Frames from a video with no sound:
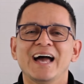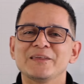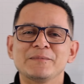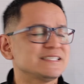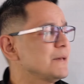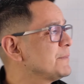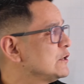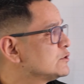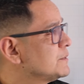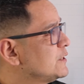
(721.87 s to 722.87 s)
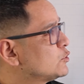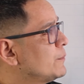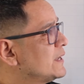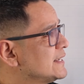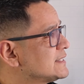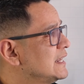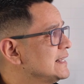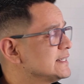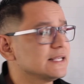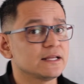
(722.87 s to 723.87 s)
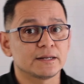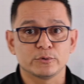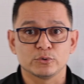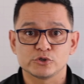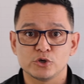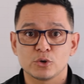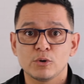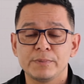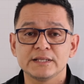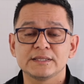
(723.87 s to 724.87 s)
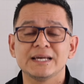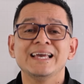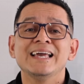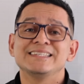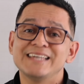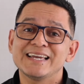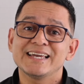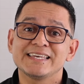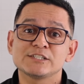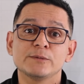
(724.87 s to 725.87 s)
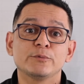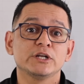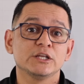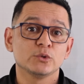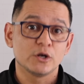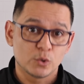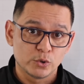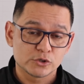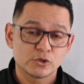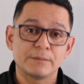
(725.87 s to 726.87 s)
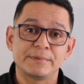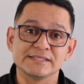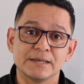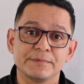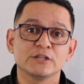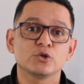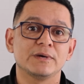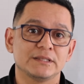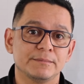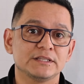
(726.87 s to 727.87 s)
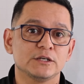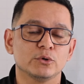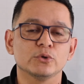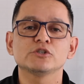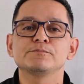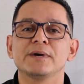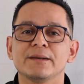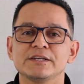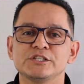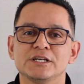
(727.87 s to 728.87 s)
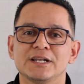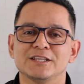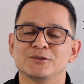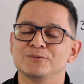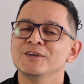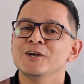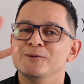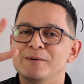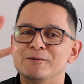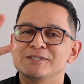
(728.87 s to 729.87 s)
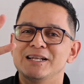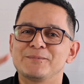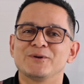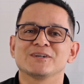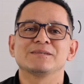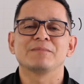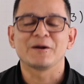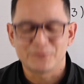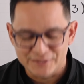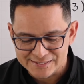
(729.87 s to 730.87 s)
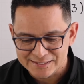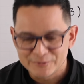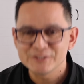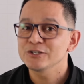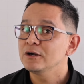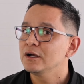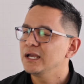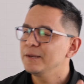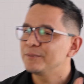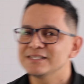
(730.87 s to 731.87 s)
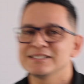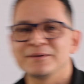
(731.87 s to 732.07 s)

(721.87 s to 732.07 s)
Also, I invite you to check out this complete playlist, since here I'm putting together the Mathematical Thinking 2 course for high school. See you next time. Take care and behave yourselves.